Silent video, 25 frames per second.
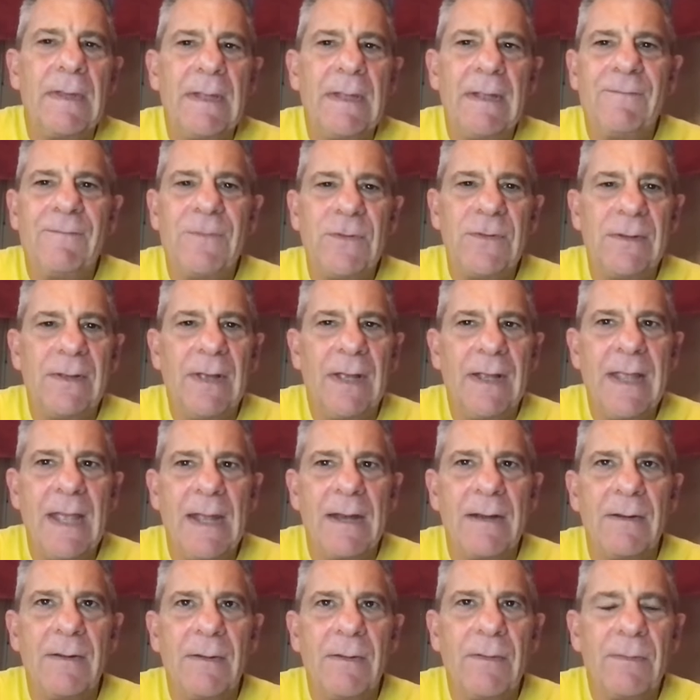if,
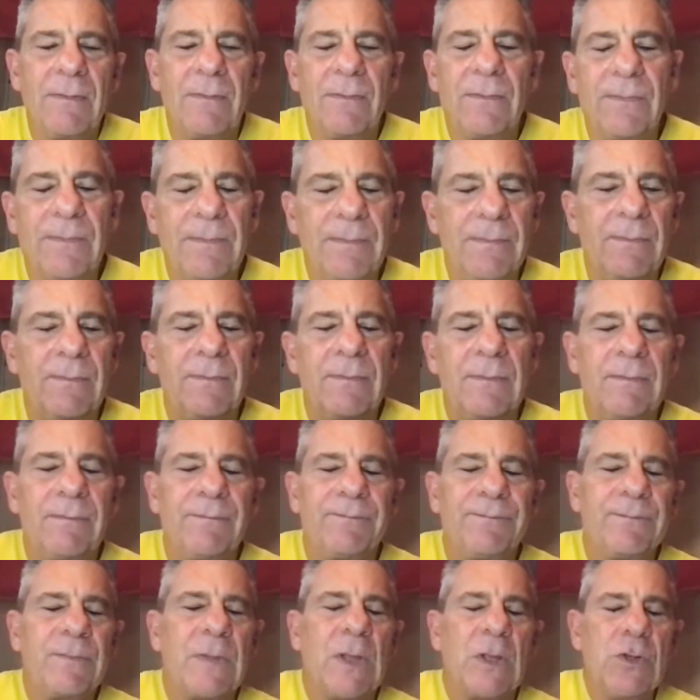again,
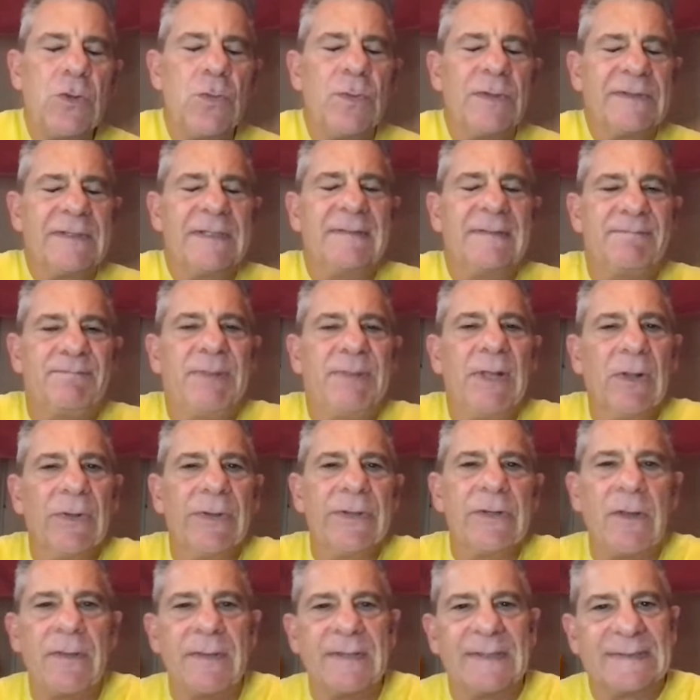USC's
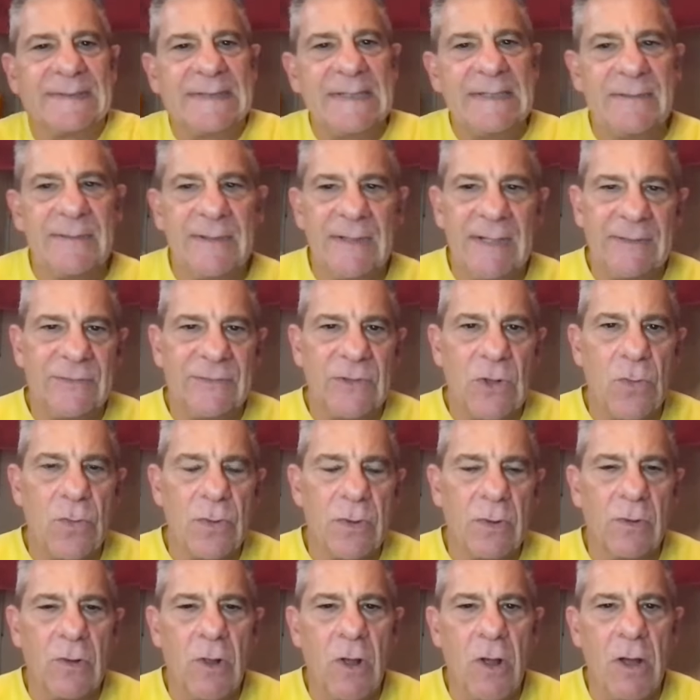building on the season that's
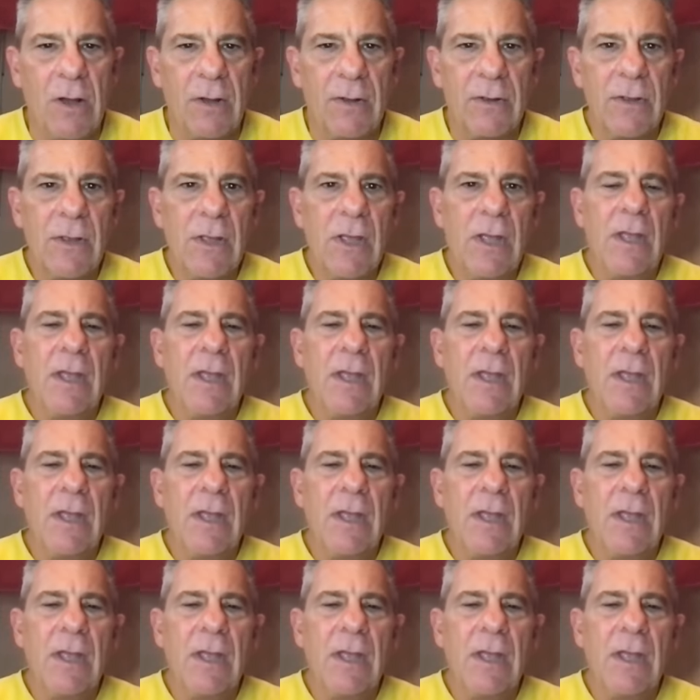going along.